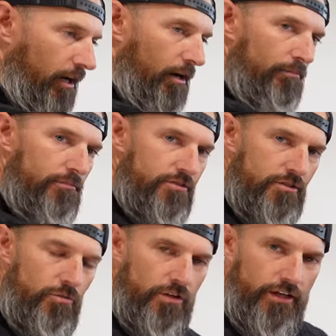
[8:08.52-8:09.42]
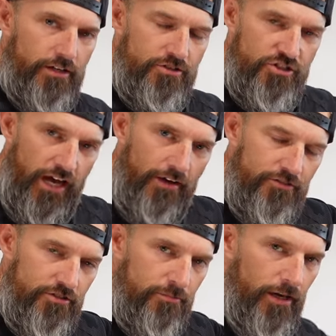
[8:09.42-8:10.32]
up, see where that
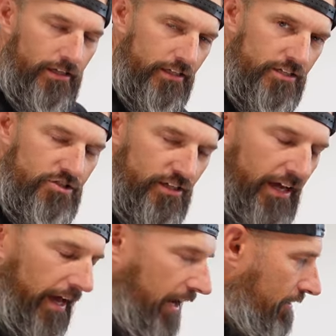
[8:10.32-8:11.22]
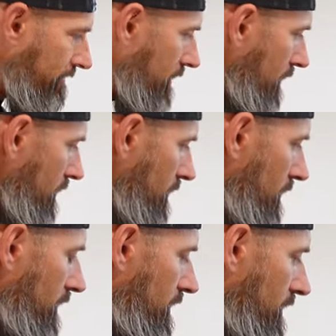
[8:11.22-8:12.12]
shaft is about an inch and a half,
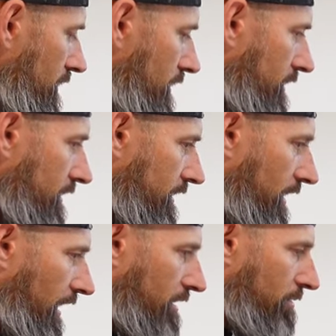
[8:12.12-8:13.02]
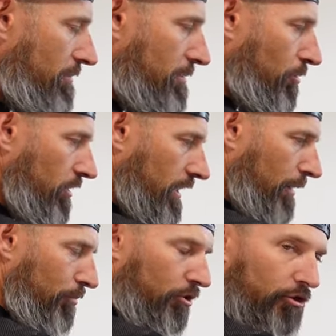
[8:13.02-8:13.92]
and then kind of maybe put a
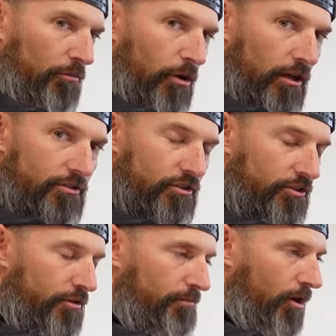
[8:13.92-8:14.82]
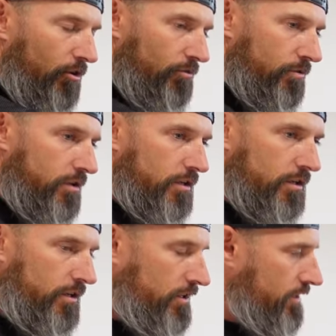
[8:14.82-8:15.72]
couple little marks on your boat
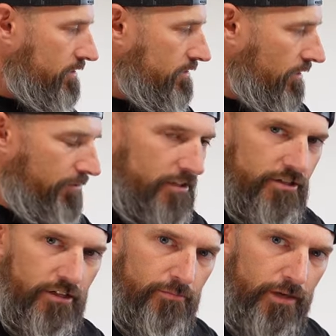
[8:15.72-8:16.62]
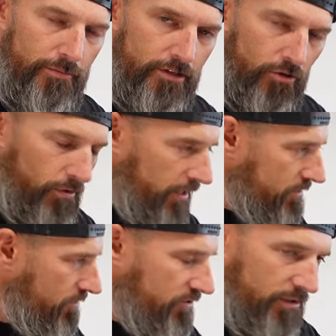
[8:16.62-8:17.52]
something you can maybe
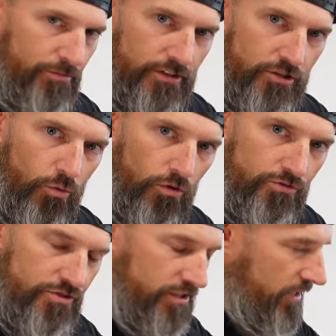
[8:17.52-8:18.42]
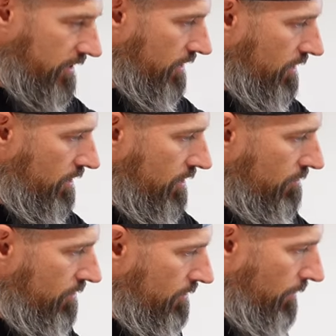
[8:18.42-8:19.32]
erase or something you won't see.
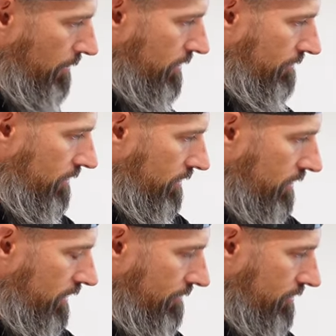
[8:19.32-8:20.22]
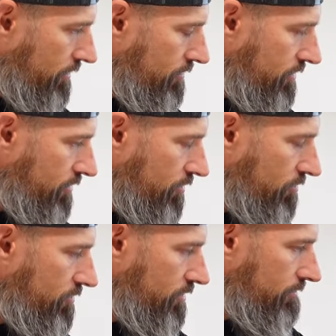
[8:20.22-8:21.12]
Maybe if you, if you just
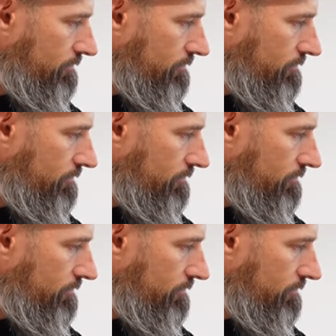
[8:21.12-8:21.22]
use